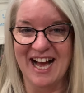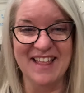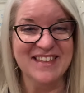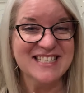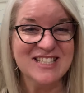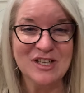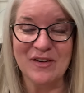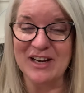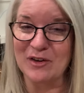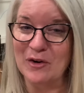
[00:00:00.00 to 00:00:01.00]
uh, this is a
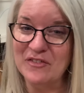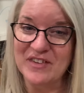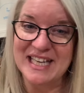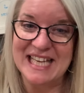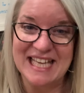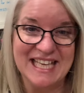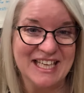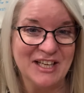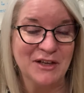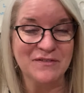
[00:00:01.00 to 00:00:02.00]
great girlfriend
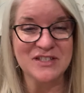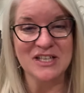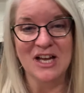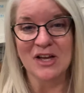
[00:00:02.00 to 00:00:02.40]
gift,